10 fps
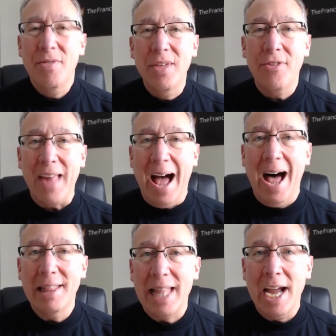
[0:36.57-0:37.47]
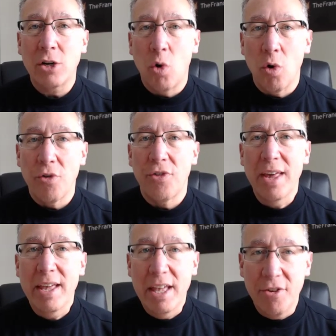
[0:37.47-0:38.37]
this online
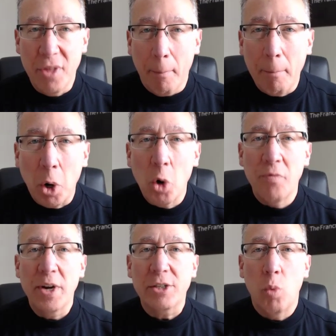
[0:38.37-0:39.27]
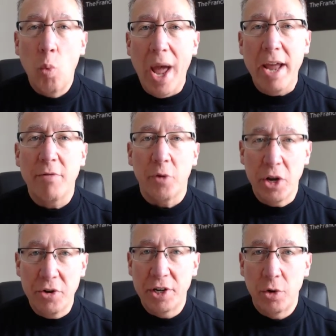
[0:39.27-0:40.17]
course is the perfect way
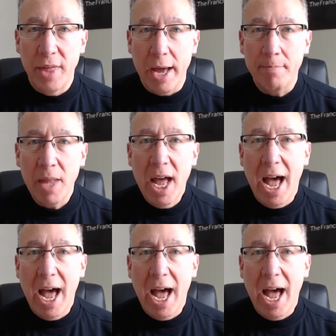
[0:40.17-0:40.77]
for you to do that.